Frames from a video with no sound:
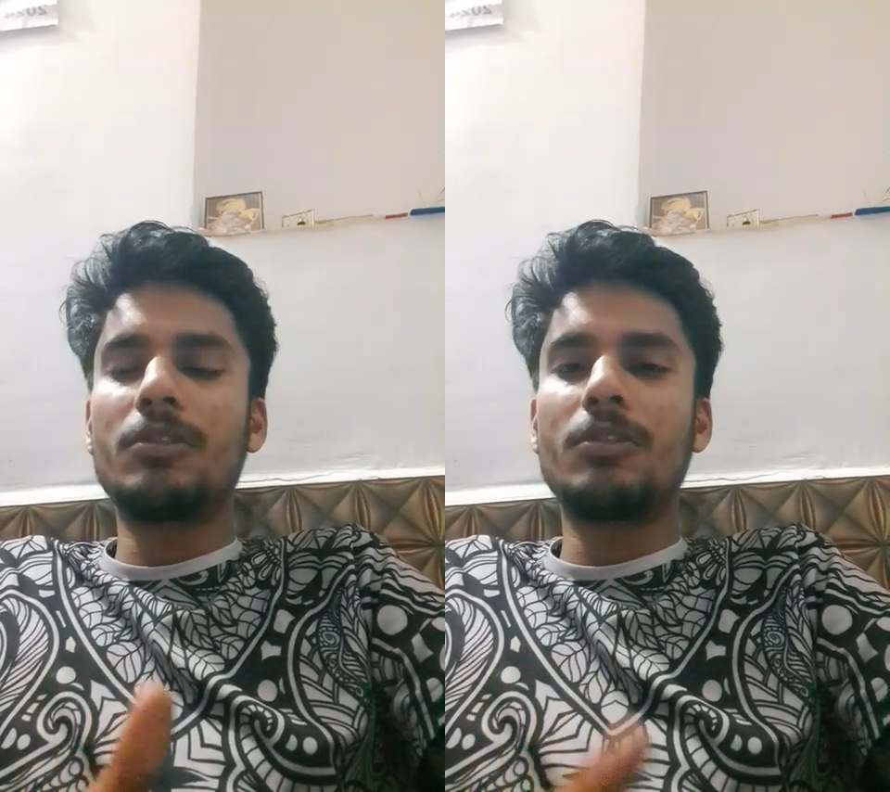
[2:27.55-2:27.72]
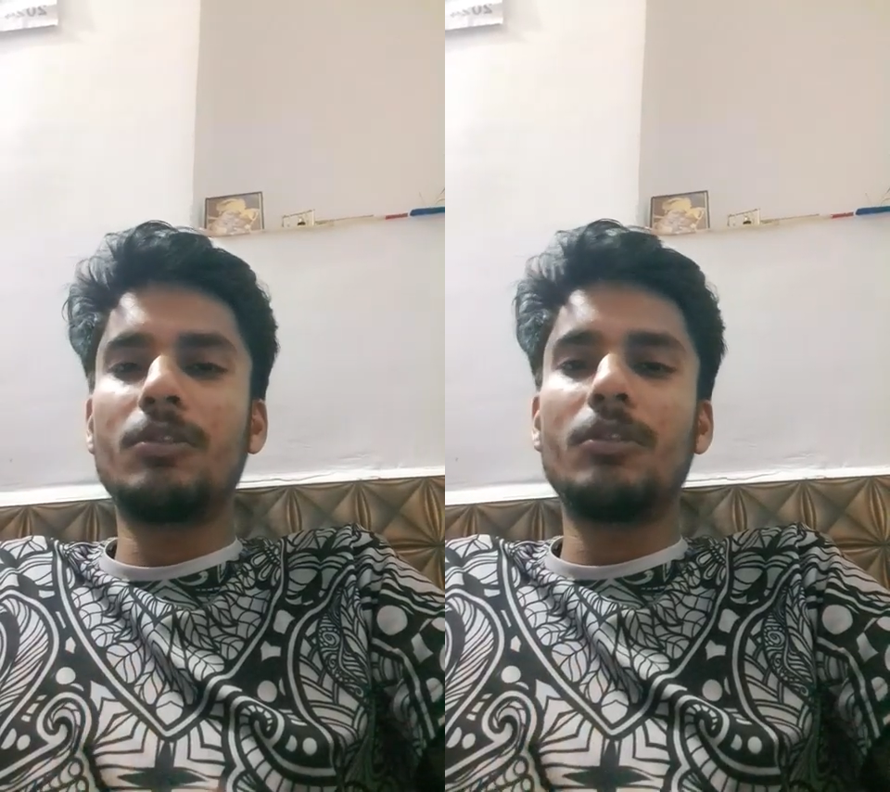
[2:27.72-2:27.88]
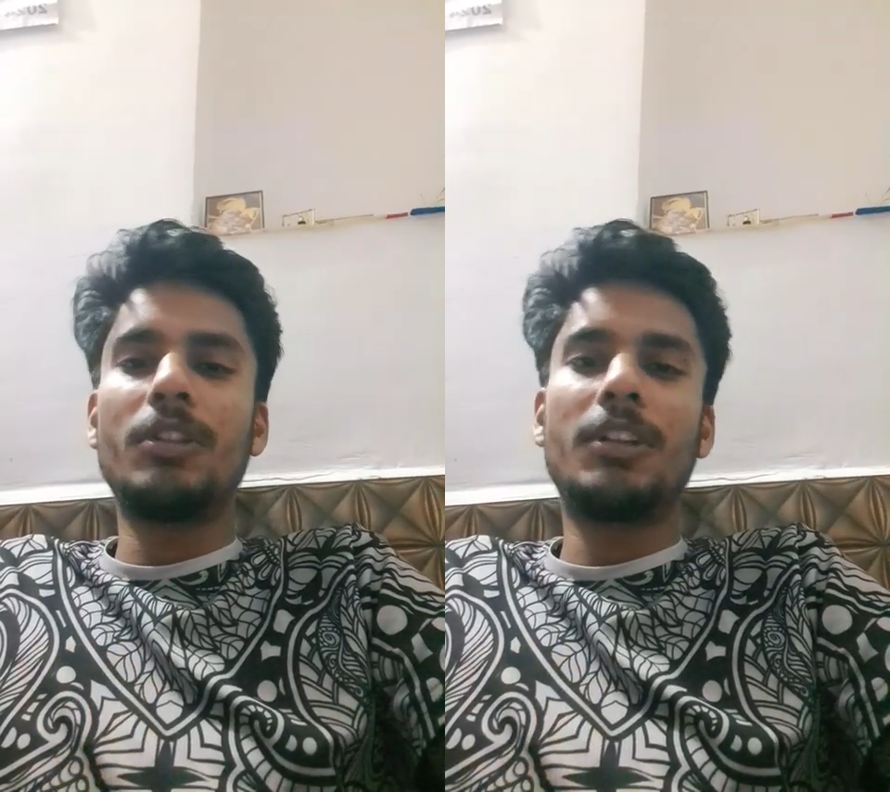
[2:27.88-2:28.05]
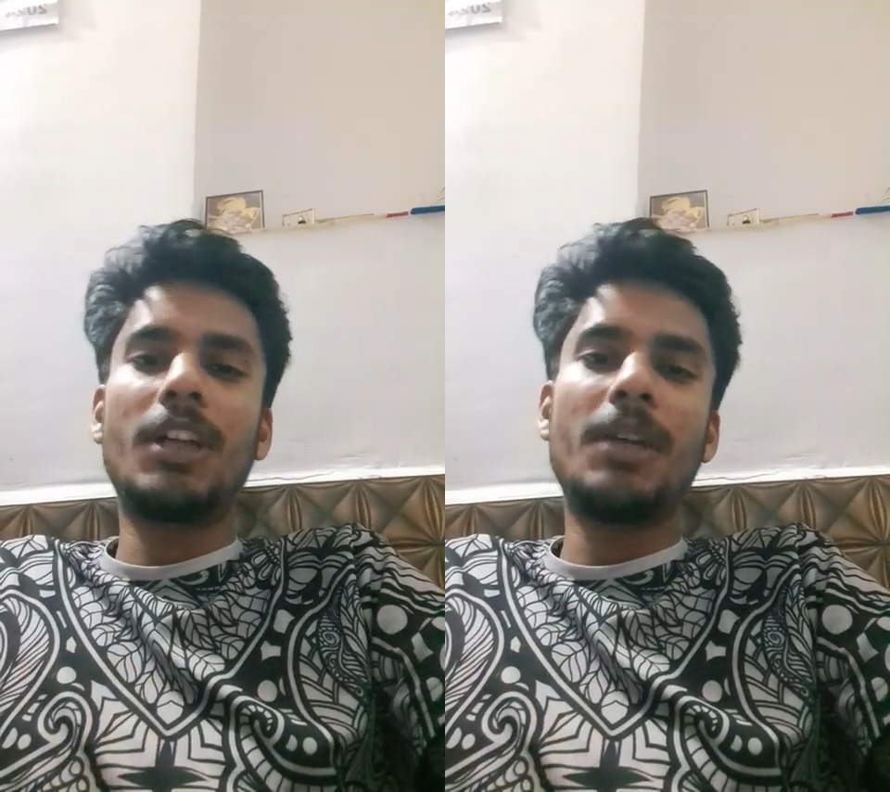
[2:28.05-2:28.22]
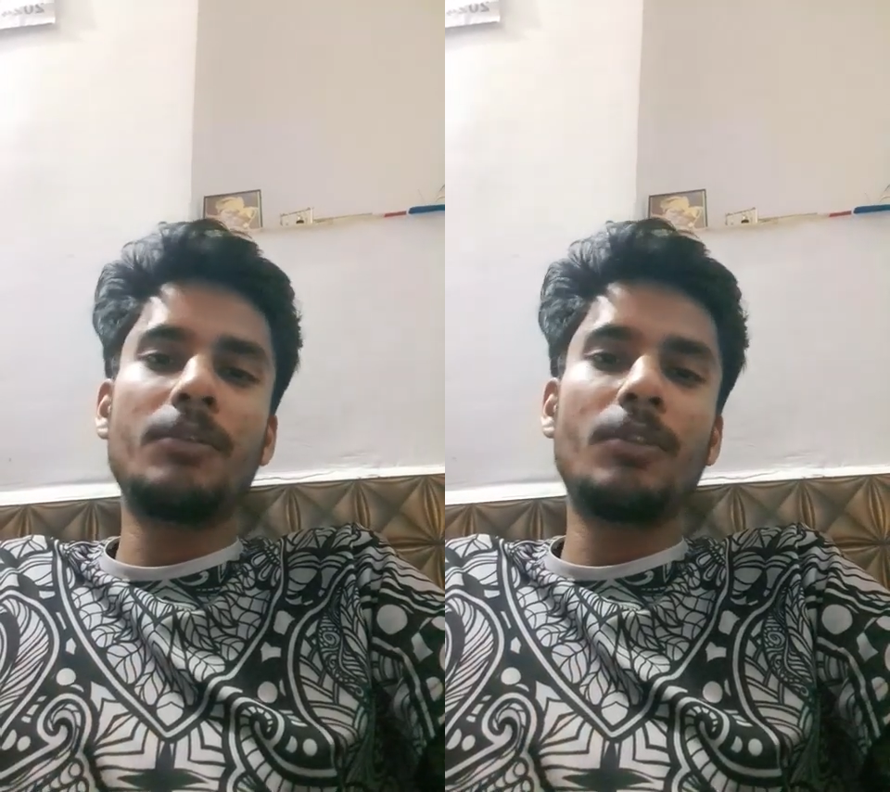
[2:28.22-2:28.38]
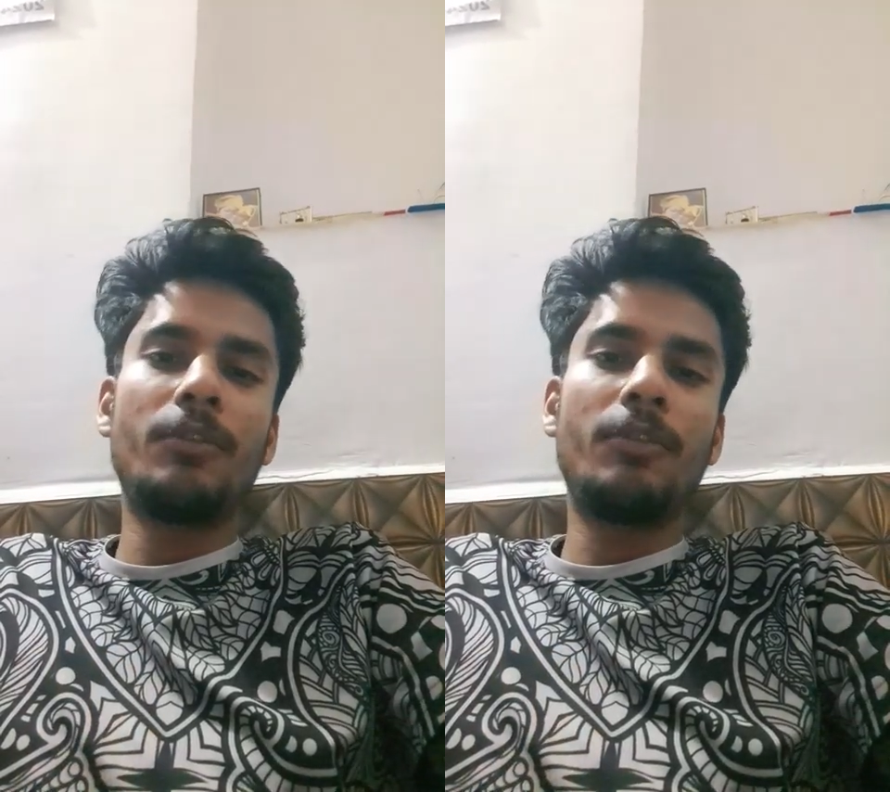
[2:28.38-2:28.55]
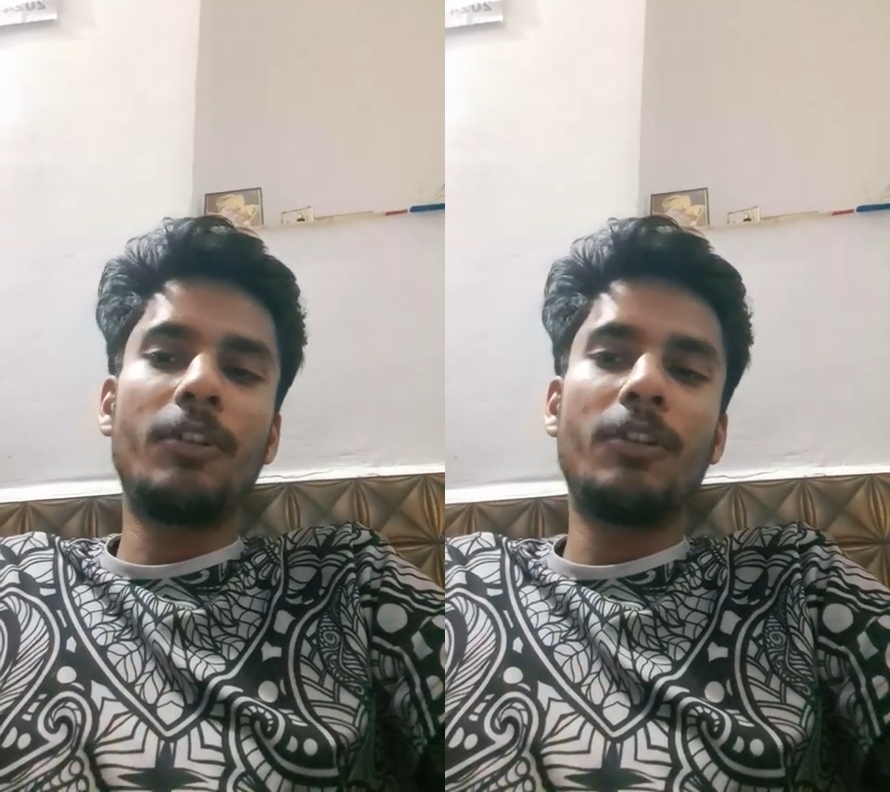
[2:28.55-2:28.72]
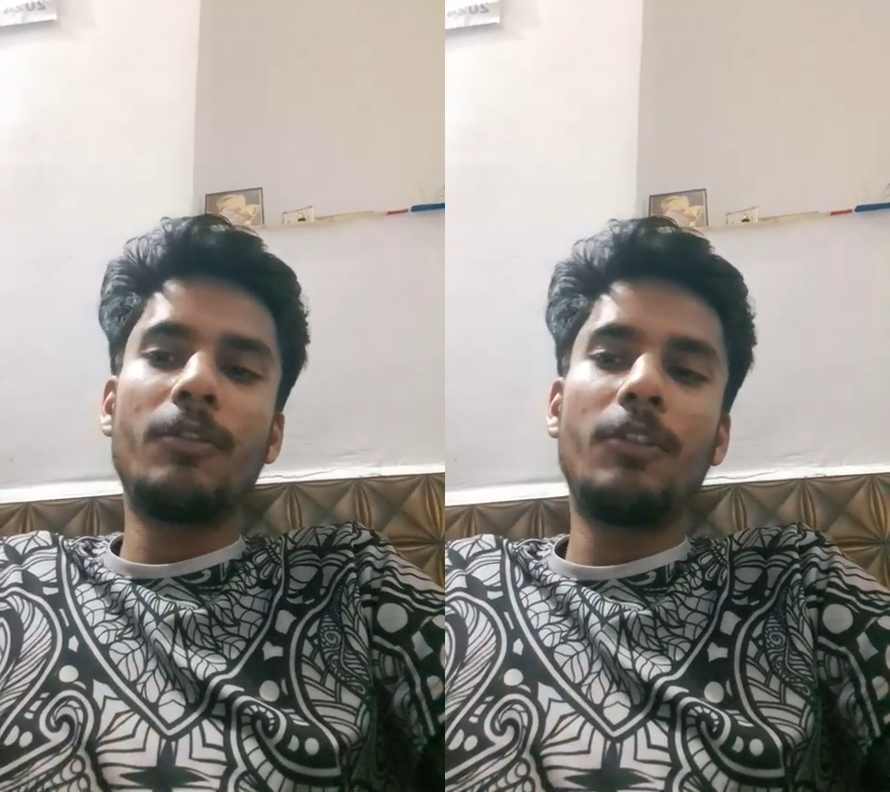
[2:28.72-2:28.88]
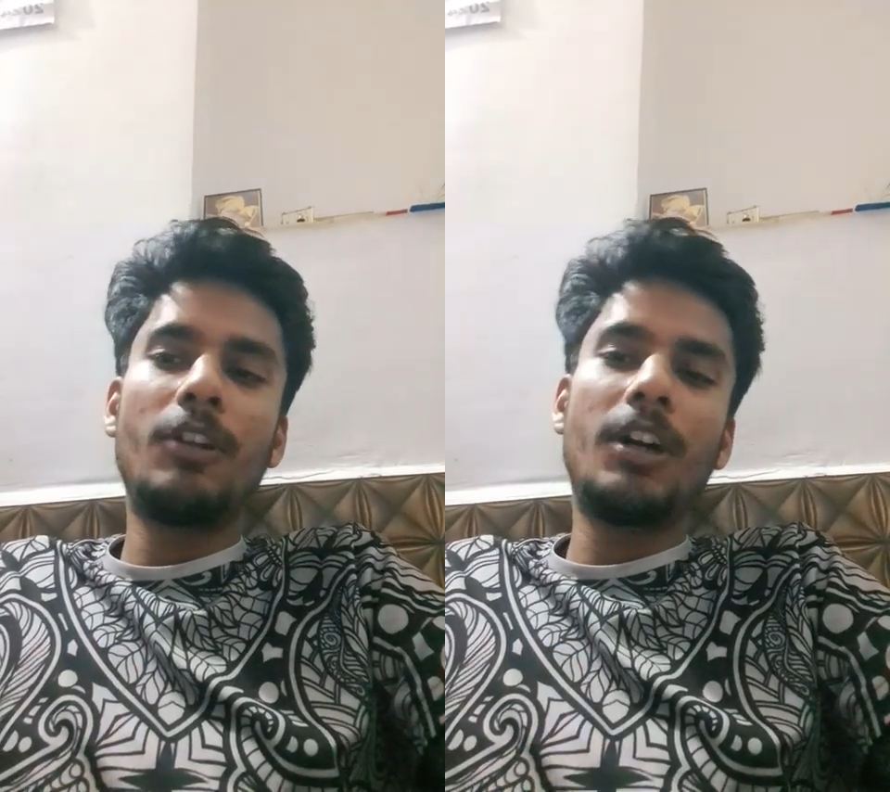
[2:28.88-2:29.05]
So the types of
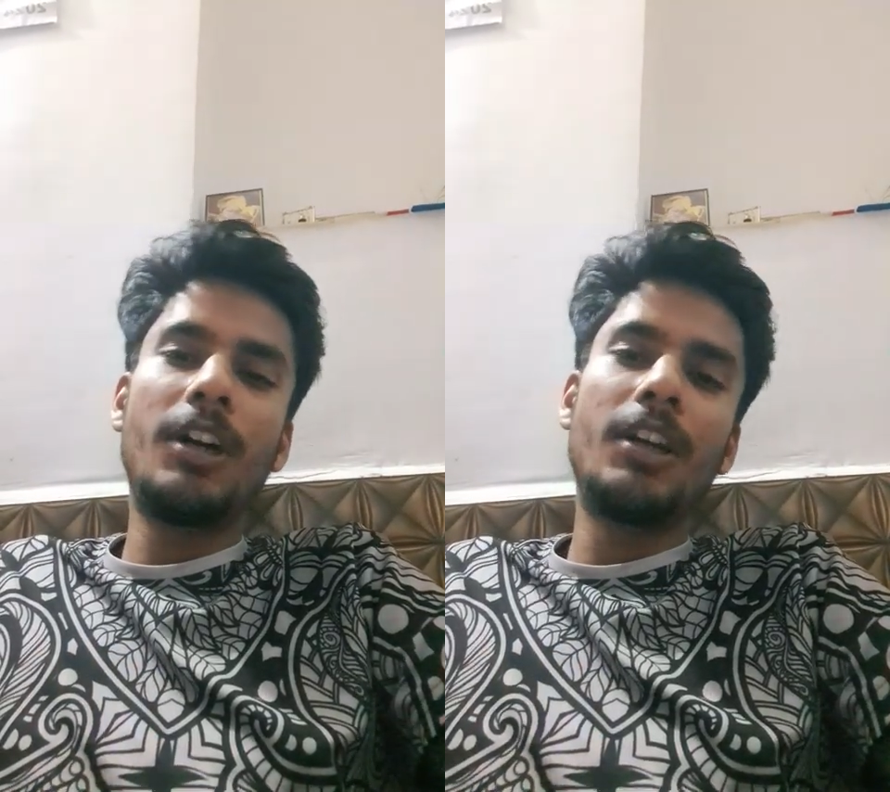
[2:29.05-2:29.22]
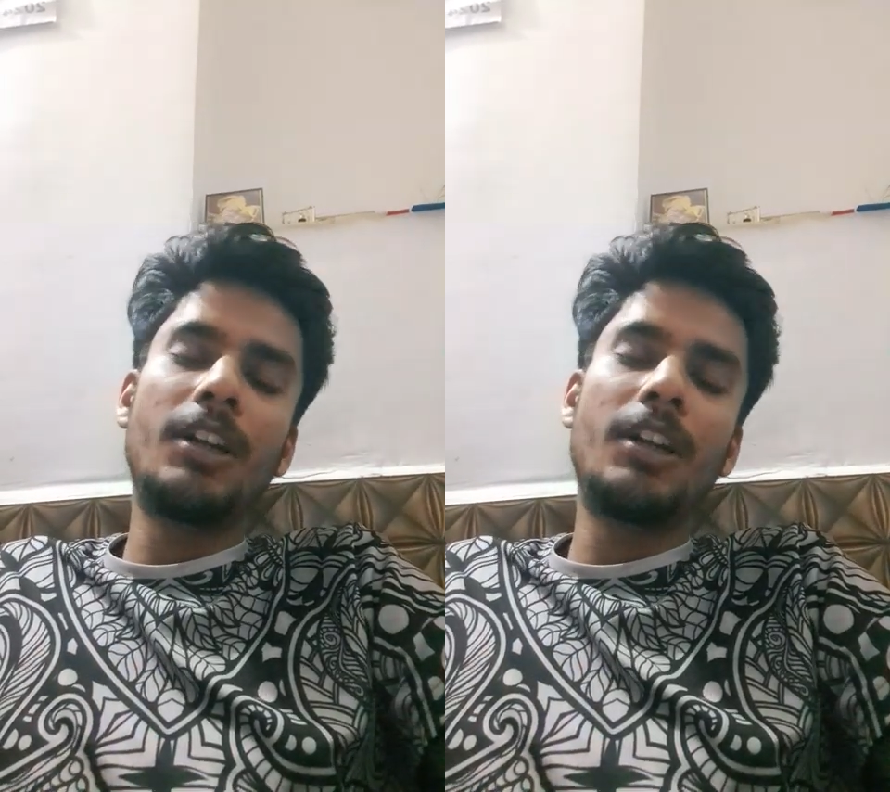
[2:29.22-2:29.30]
firewall are